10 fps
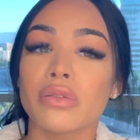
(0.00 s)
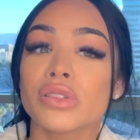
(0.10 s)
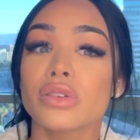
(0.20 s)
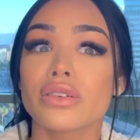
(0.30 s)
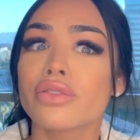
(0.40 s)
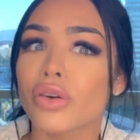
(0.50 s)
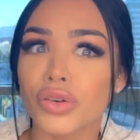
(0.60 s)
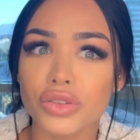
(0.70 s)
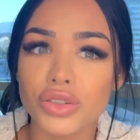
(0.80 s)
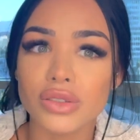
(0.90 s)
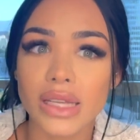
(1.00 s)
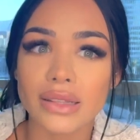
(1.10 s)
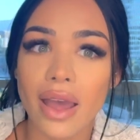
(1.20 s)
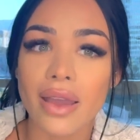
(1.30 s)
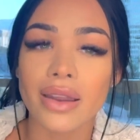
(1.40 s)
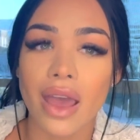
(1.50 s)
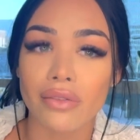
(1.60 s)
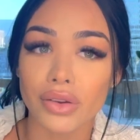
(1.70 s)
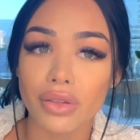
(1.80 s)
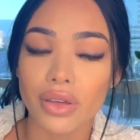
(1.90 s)
was doing photo shoots like that and
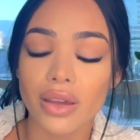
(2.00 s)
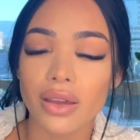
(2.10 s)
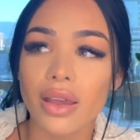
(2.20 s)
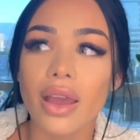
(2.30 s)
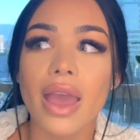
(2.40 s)
everything